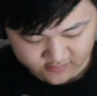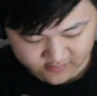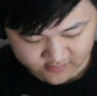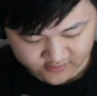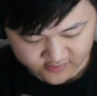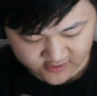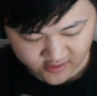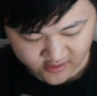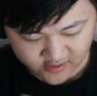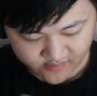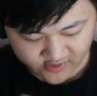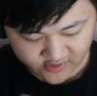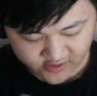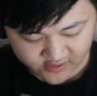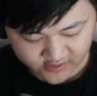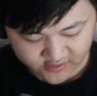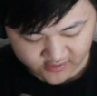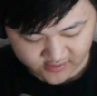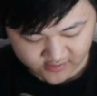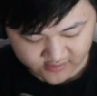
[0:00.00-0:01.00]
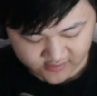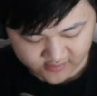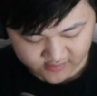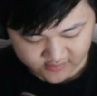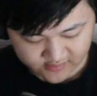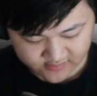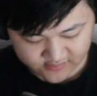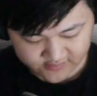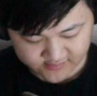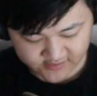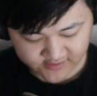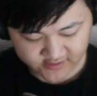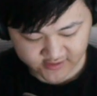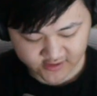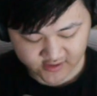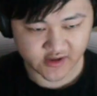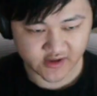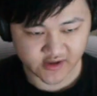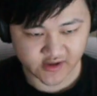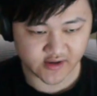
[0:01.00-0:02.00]
Gyro Ball. Zen
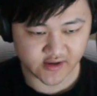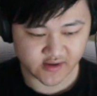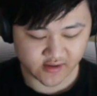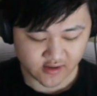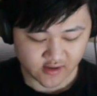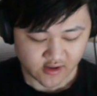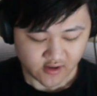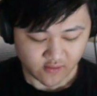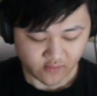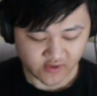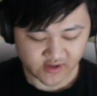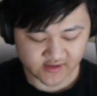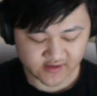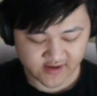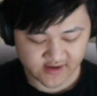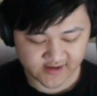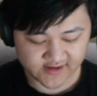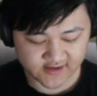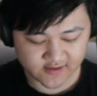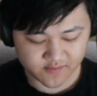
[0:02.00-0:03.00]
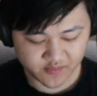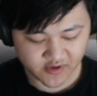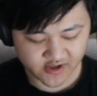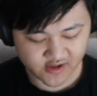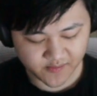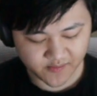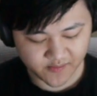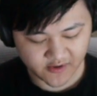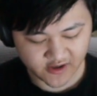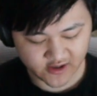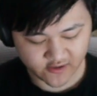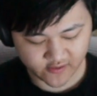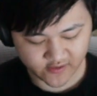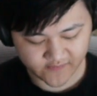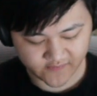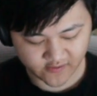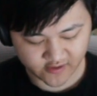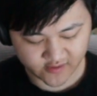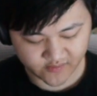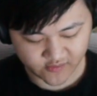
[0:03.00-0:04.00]
Headbutt. Wait, I didn't pick up Harry
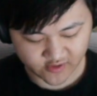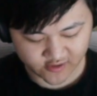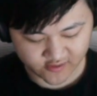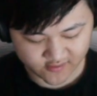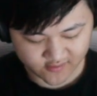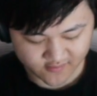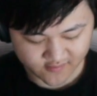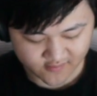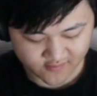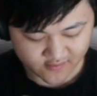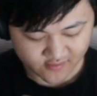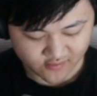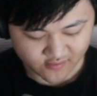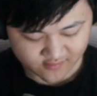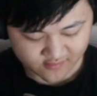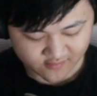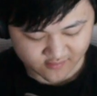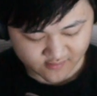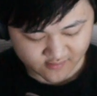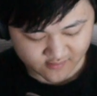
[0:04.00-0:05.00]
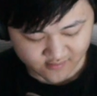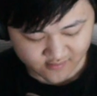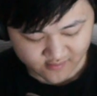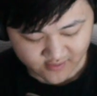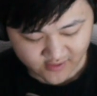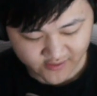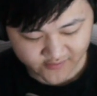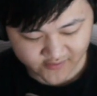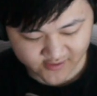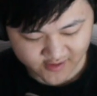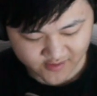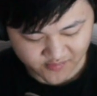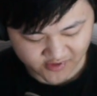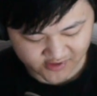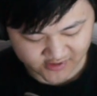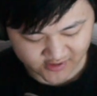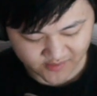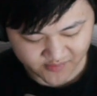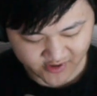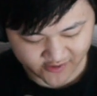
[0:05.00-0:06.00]
for him though. I think I
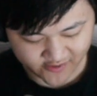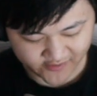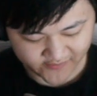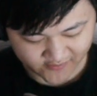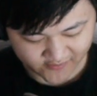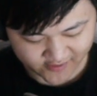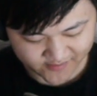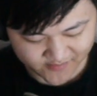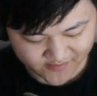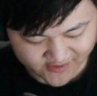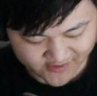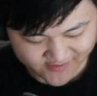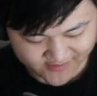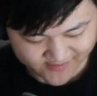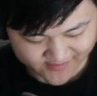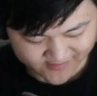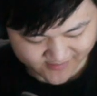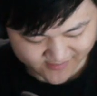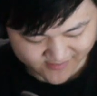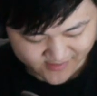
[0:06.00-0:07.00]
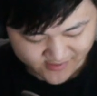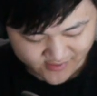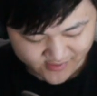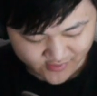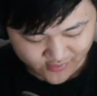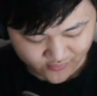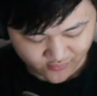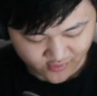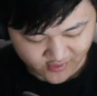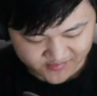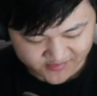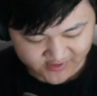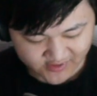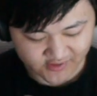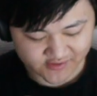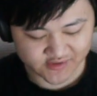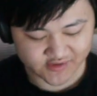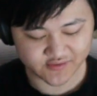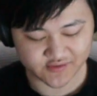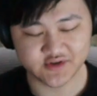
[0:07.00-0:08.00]
picked up Harry for him. Whoops,
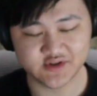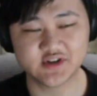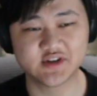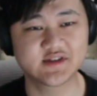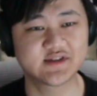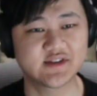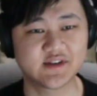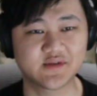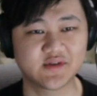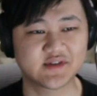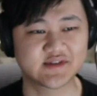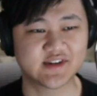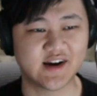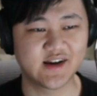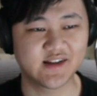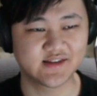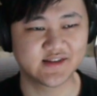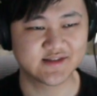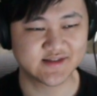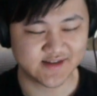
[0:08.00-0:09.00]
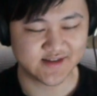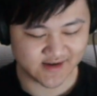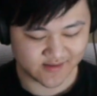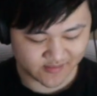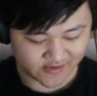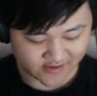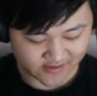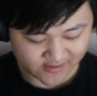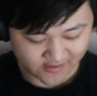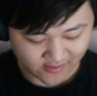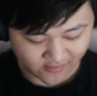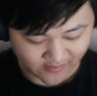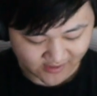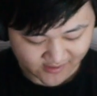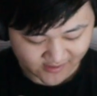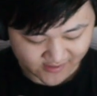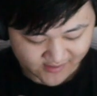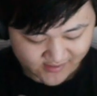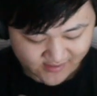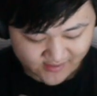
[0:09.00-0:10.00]
also we should sync with Skyland instead, but oh
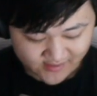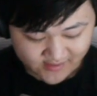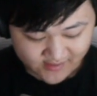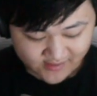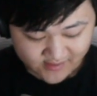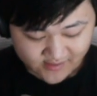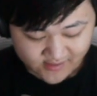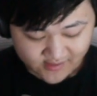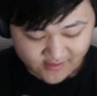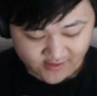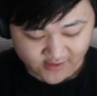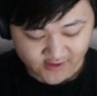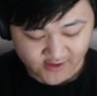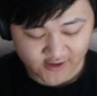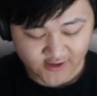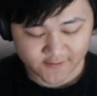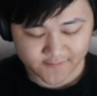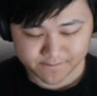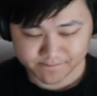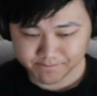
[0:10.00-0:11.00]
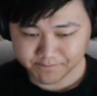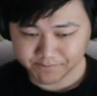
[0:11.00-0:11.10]
well. Um,